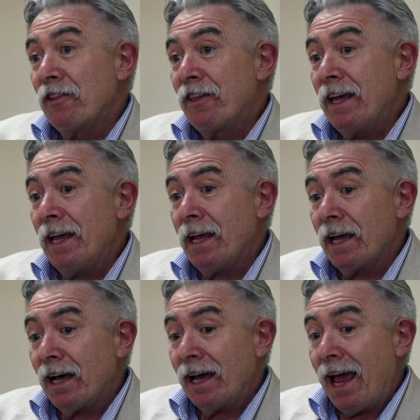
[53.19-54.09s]

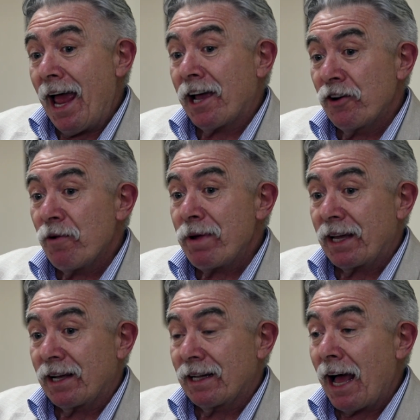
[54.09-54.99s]
The
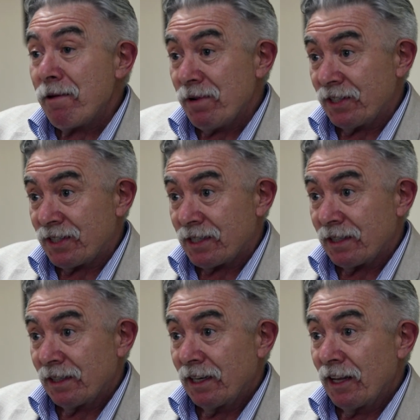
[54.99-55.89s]
economic
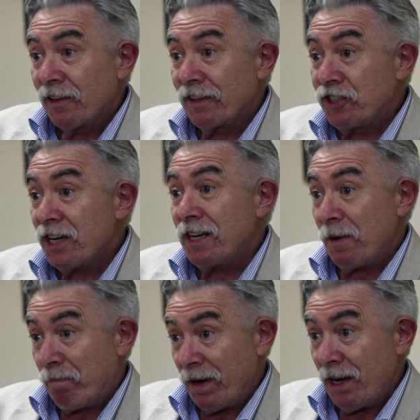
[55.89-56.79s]
climate, the
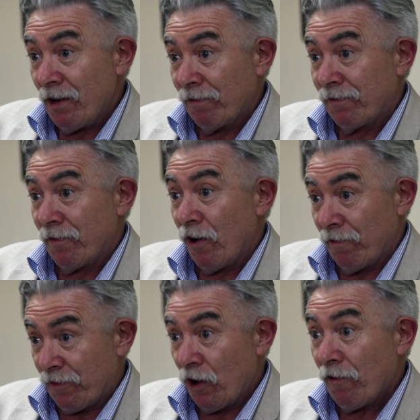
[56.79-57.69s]
GDP
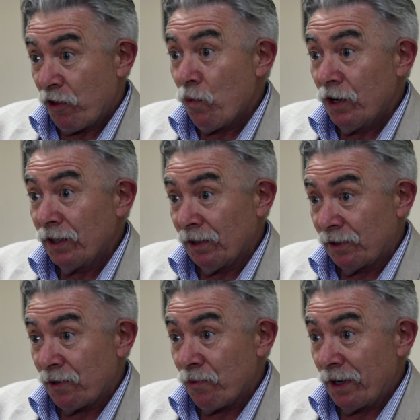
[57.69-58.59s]
of the
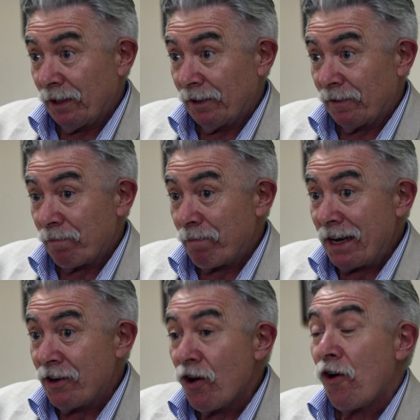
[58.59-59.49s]
world will
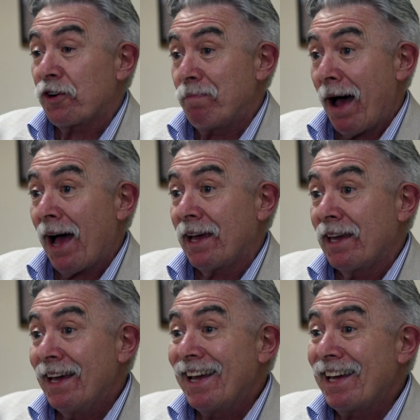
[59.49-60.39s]
be knocked
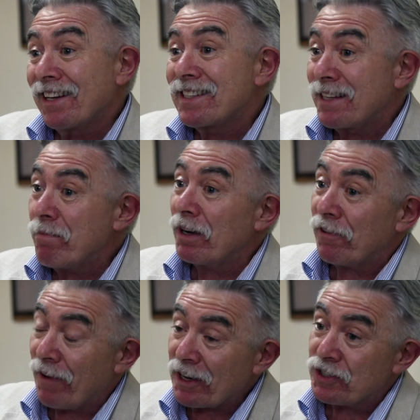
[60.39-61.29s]
back in a similar
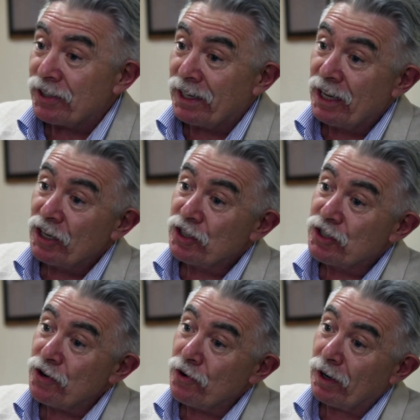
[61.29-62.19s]
fashion
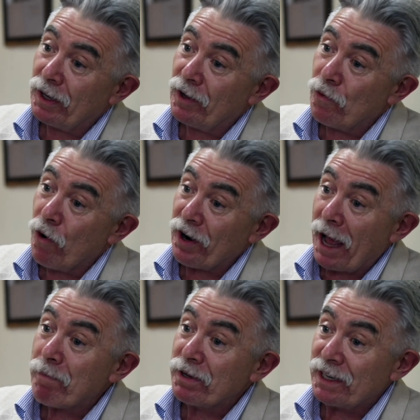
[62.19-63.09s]
to what
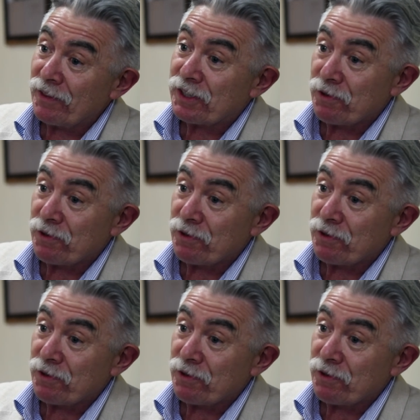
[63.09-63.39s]
happened in the